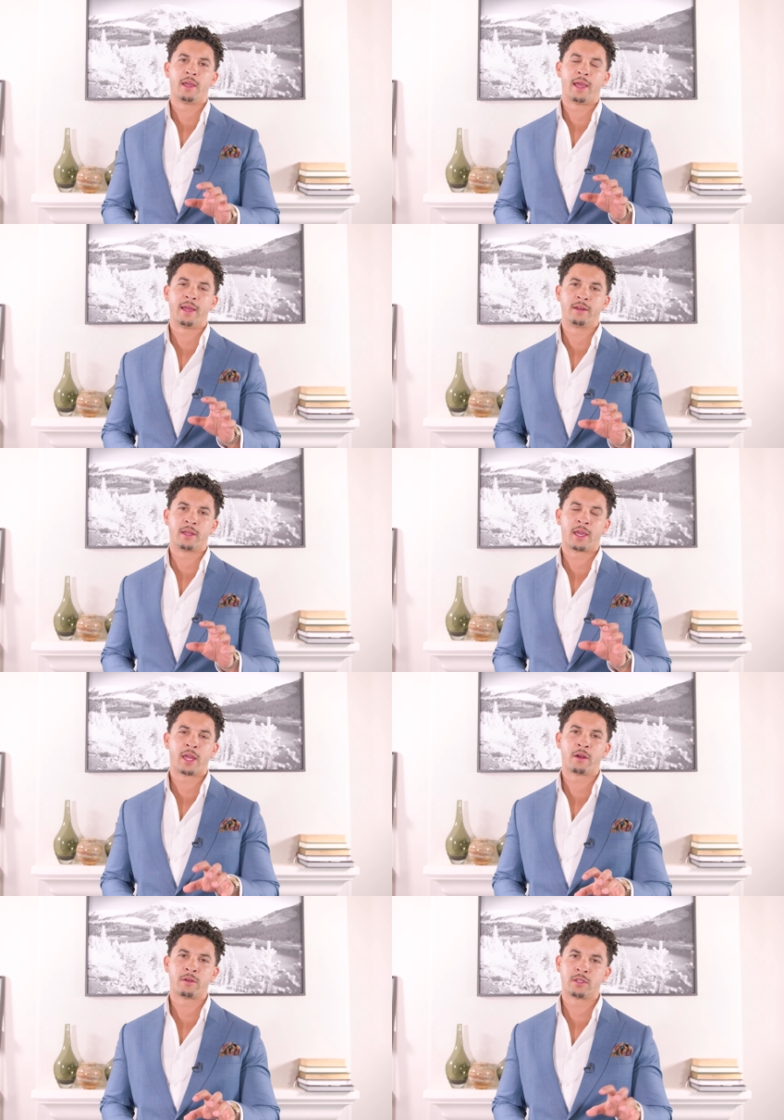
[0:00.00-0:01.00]
And
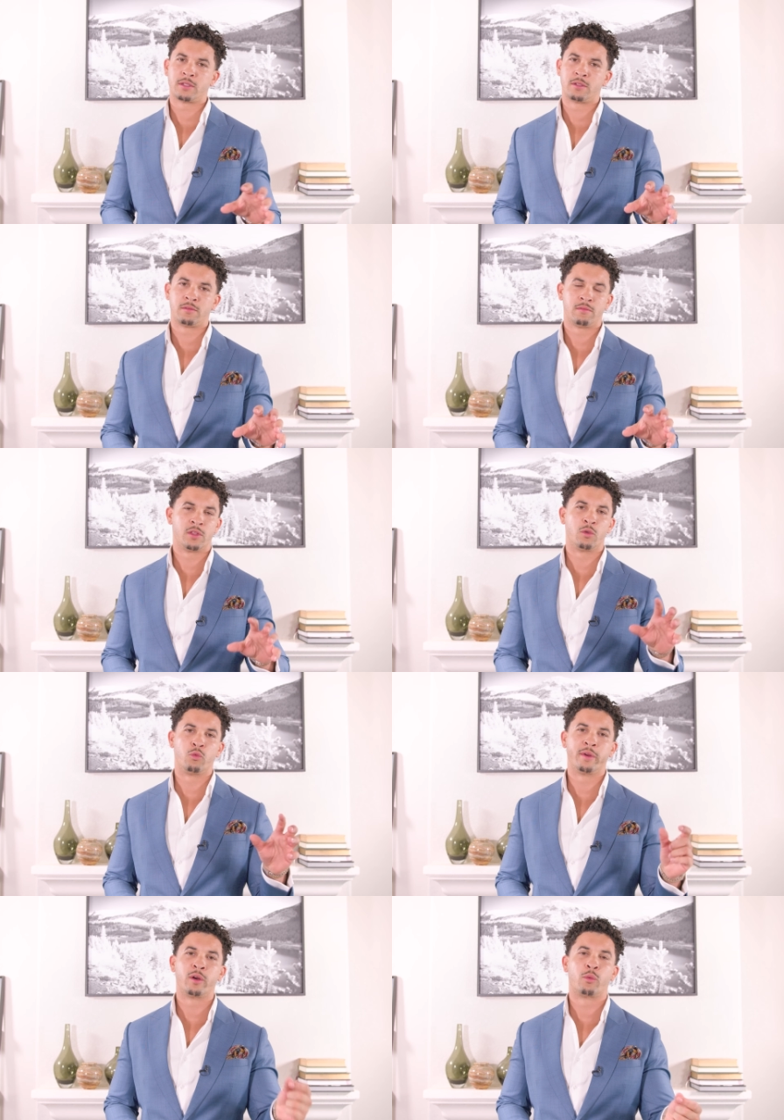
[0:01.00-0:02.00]
here is the
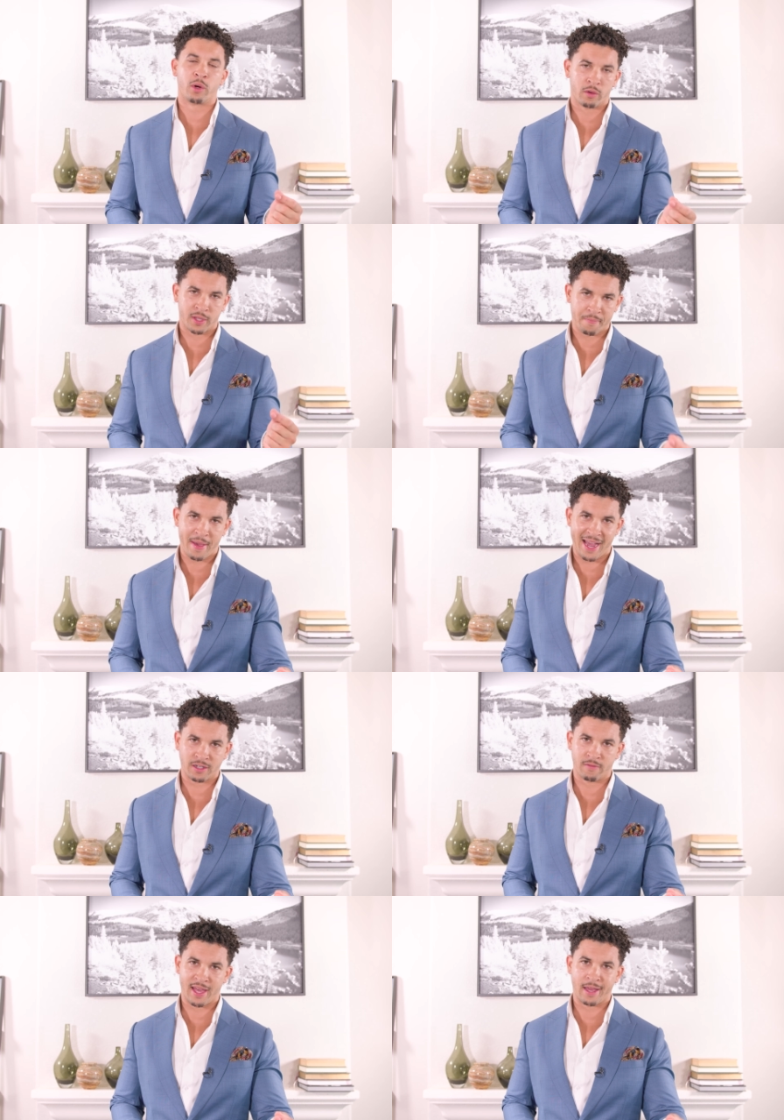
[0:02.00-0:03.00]
real world
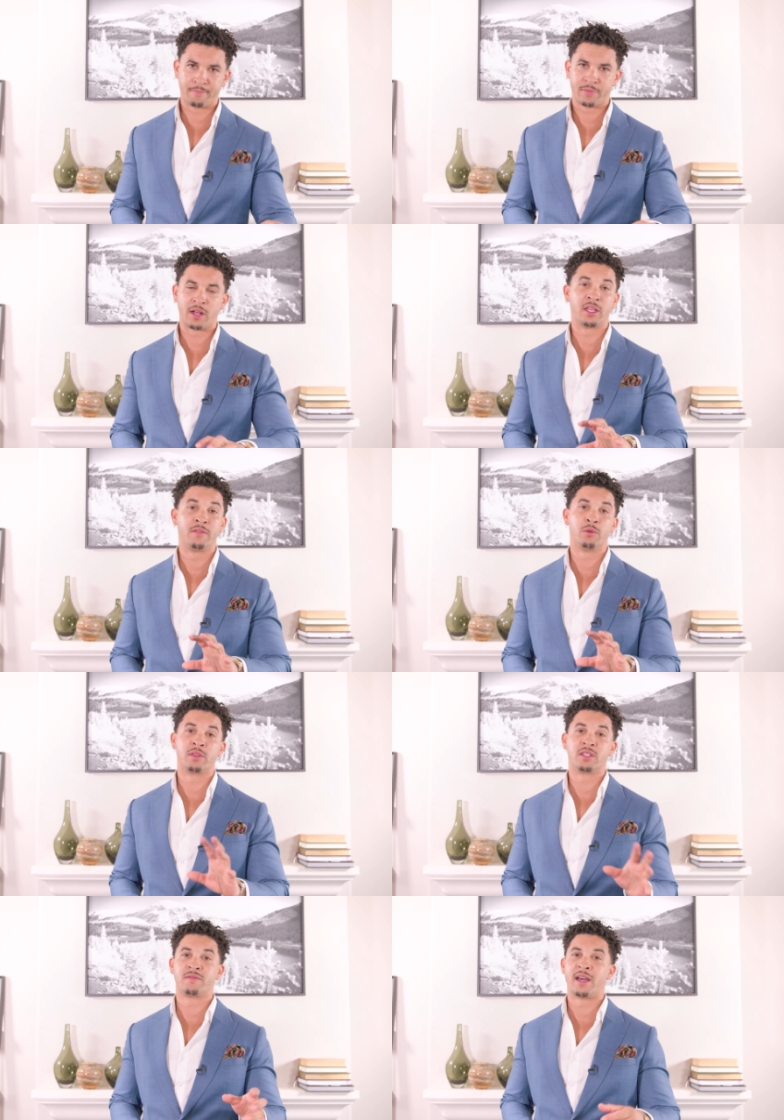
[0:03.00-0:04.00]
impact of that. I'll leave you with
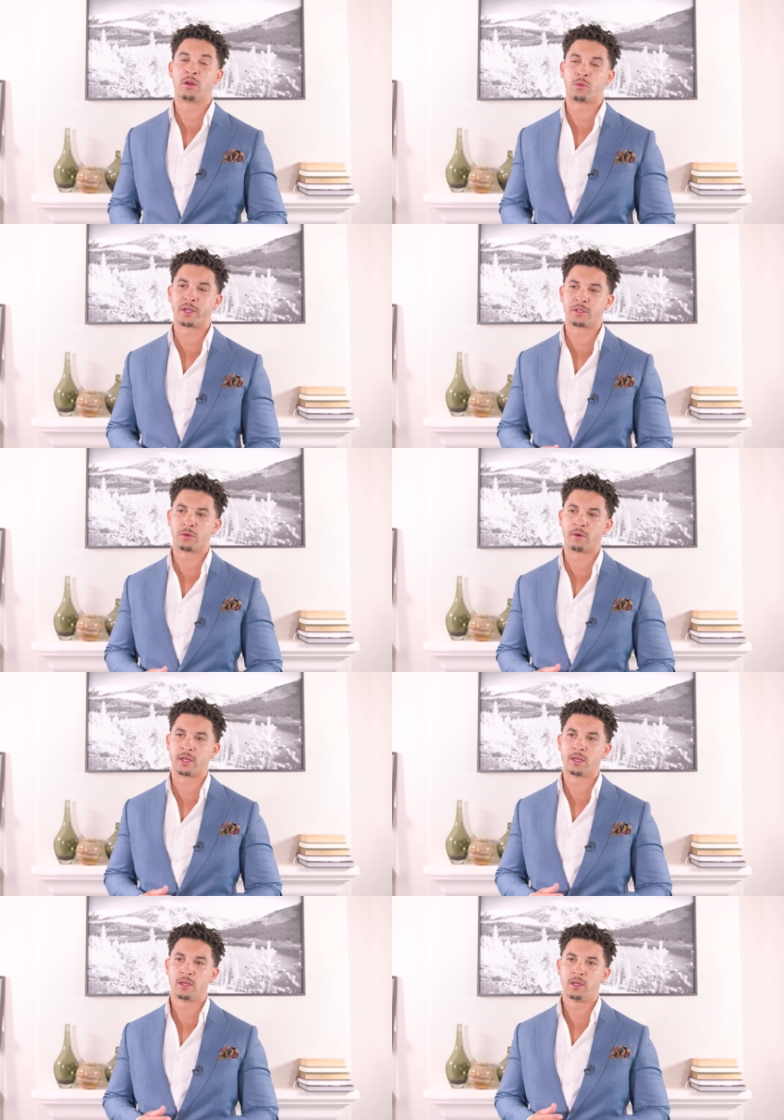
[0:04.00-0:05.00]
this final quick story.